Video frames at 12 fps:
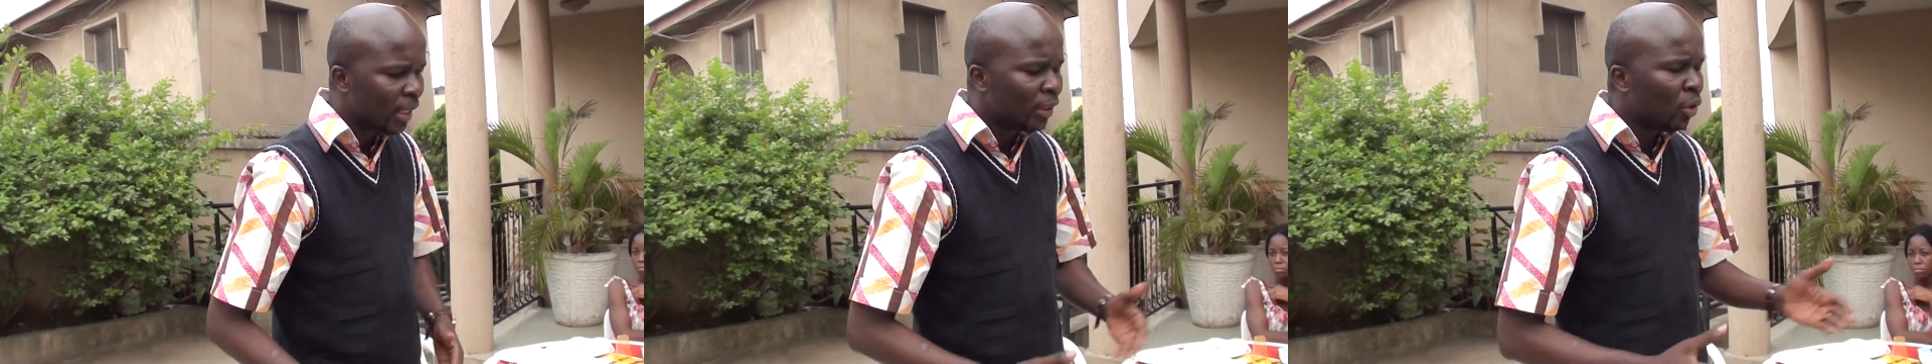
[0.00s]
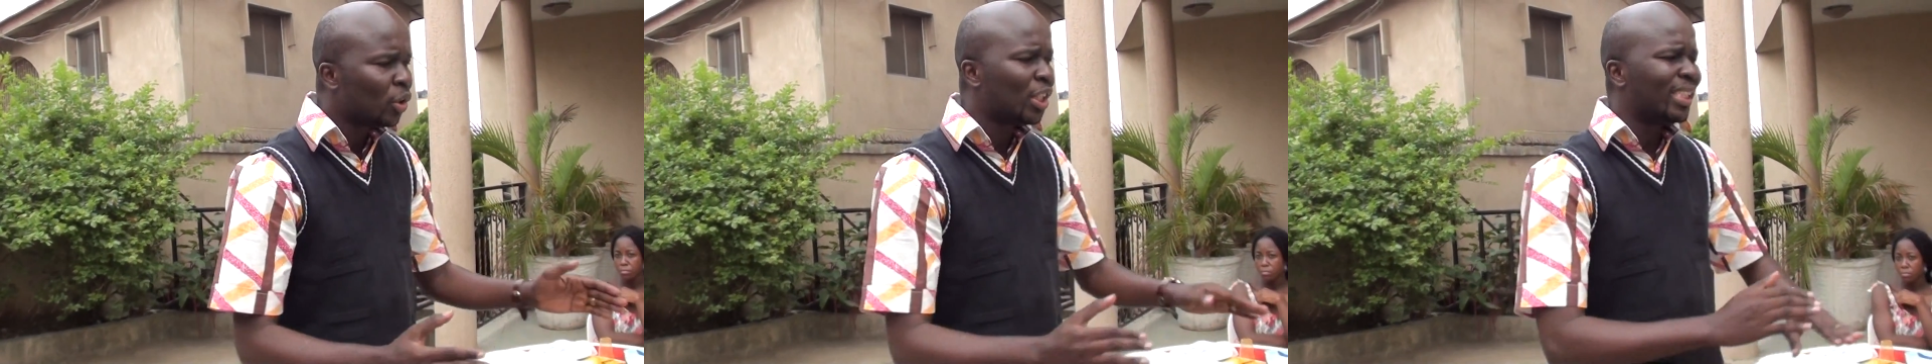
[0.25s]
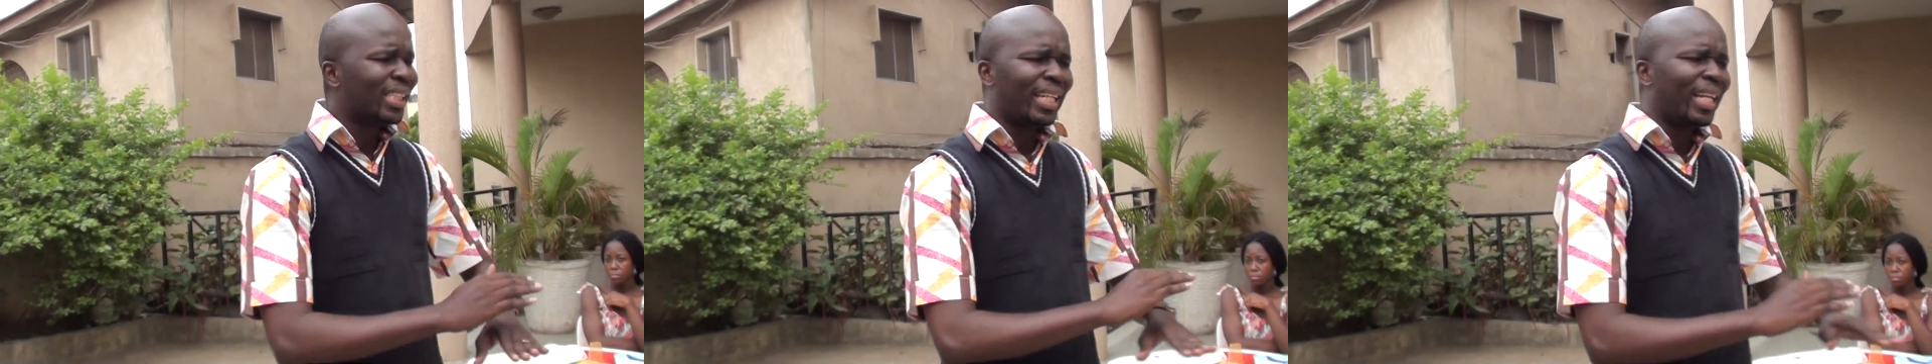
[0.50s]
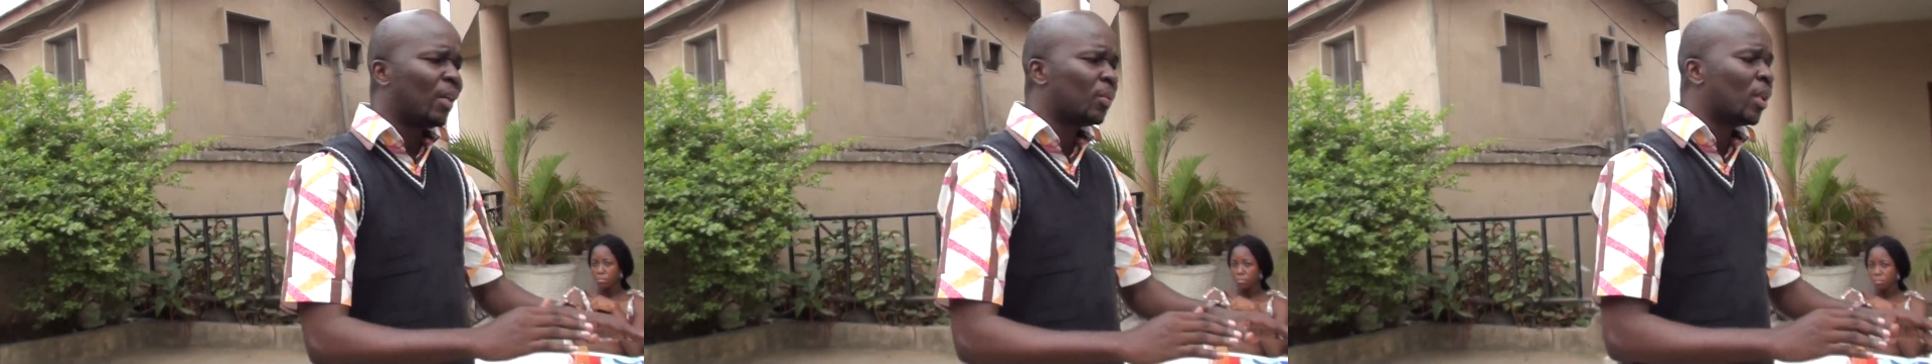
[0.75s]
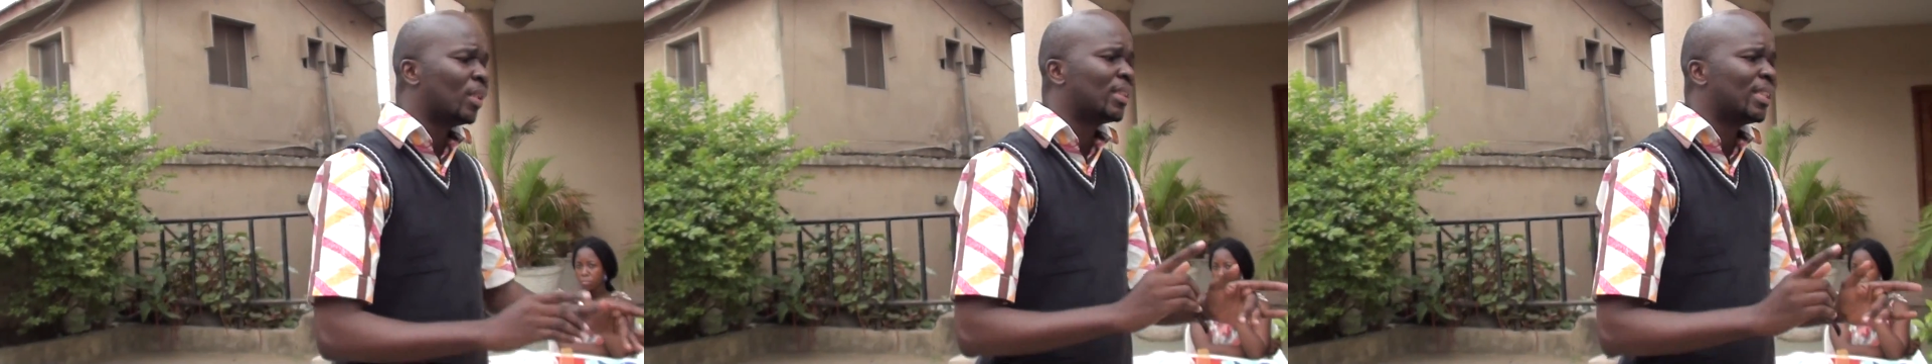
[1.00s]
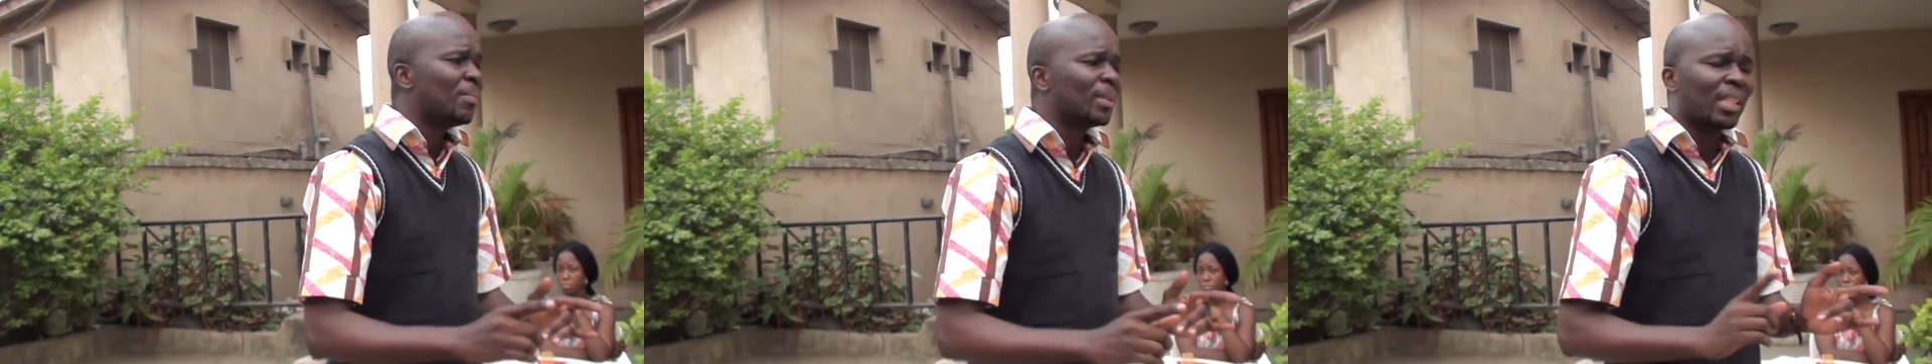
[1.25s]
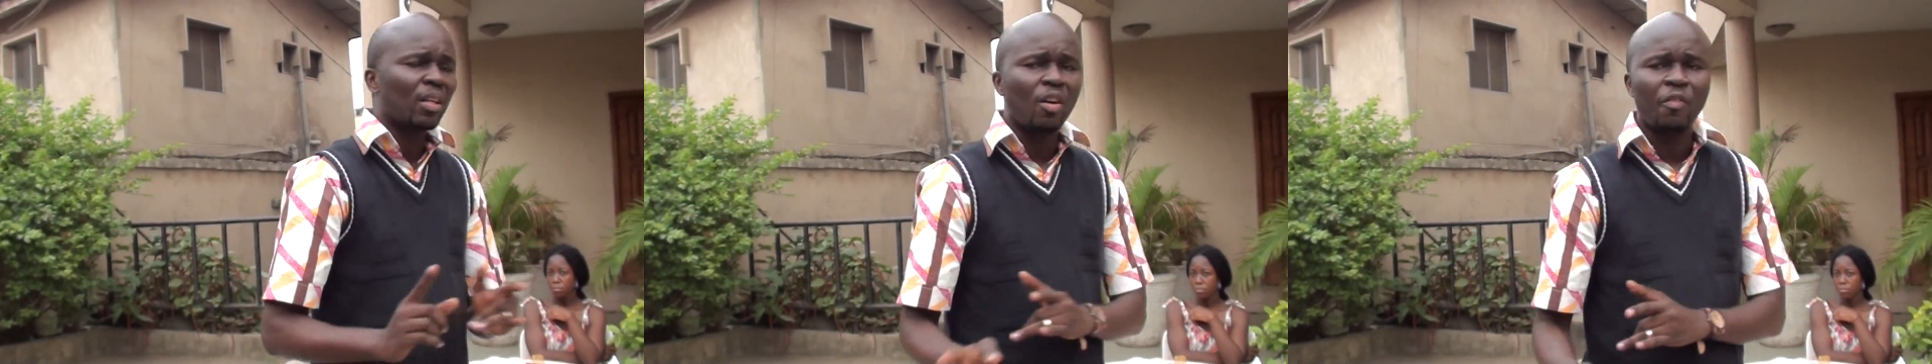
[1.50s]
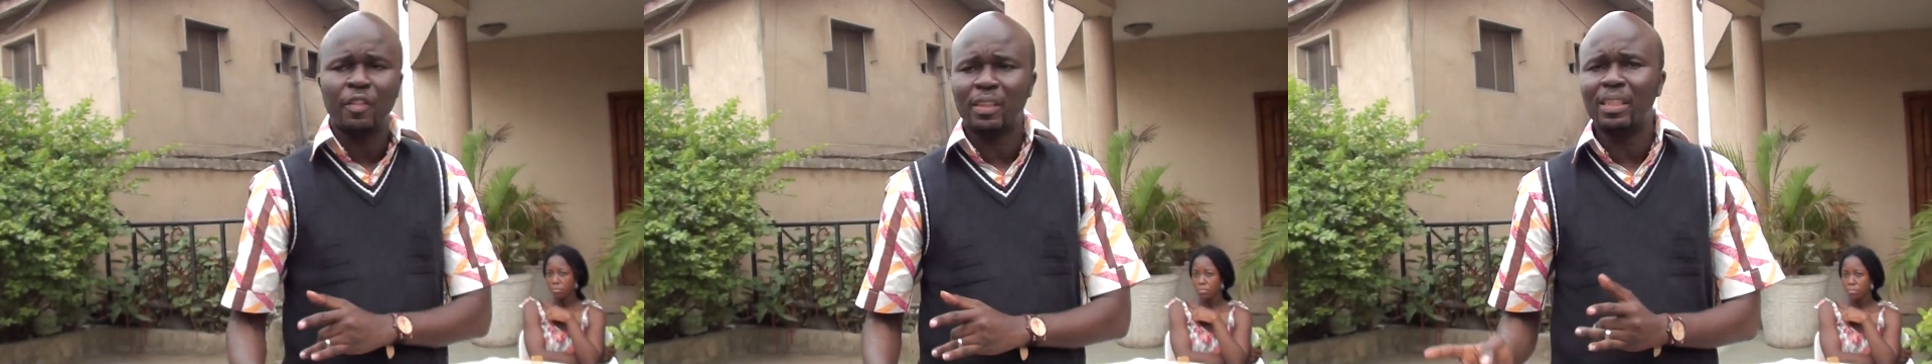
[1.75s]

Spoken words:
No change in the land with all the sermons and converts.